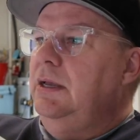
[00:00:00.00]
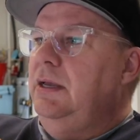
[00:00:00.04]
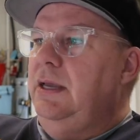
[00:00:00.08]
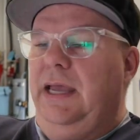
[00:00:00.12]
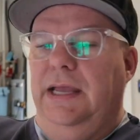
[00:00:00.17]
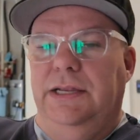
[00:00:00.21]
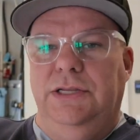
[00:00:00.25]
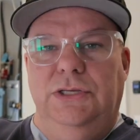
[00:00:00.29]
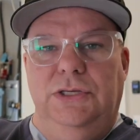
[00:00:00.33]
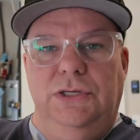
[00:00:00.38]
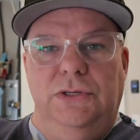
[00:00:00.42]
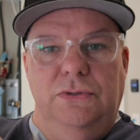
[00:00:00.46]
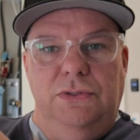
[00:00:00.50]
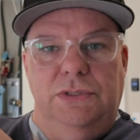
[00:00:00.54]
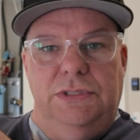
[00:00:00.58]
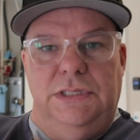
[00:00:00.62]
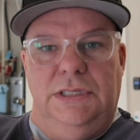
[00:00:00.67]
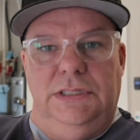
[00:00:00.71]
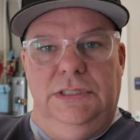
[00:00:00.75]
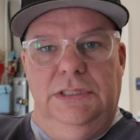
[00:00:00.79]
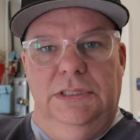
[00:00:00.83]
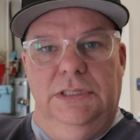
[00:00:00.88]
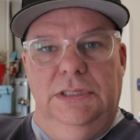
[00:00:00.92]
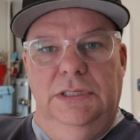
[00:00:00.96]
and use
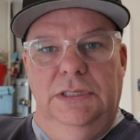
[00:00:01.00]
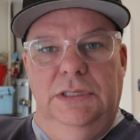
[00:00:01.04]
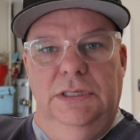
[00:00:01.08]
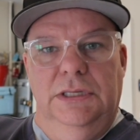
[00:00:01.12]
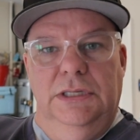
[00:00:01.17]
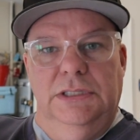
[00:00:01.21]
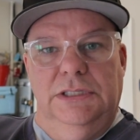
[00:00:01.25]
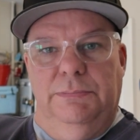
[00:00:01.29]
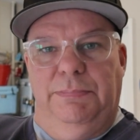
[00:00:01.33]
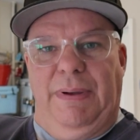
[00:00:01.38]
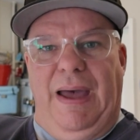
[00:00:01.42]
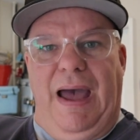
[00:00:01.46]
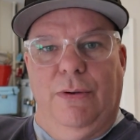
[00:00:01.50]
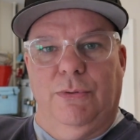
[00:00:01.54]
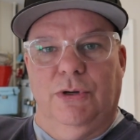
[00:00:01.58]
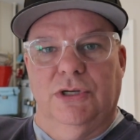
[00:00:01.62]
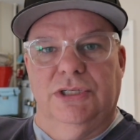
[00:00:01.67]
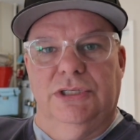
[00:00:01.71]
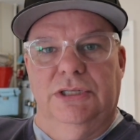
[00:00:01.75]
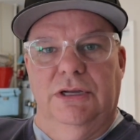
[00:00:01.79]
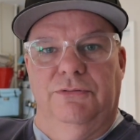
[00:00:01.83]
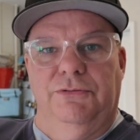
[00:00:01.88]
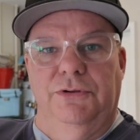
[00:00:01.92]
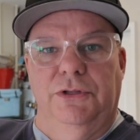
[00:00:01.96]
it to power
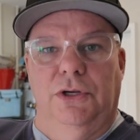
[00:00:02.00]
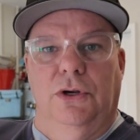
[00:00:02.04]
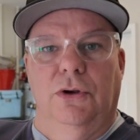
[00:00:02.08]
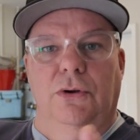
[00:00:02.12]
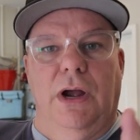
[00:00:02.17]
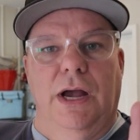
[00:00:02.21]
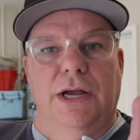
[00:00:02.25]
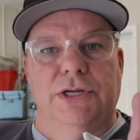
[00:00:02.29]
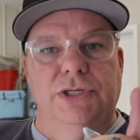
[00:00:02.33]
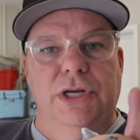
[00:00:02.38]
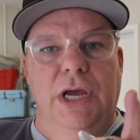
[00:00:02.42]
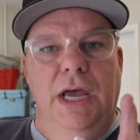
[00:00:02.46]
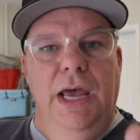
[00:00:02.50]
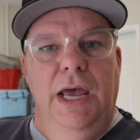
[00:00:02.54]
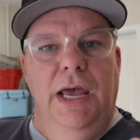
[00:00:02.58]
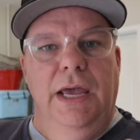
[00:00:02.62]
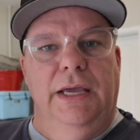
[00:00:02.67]
stuff in the garage.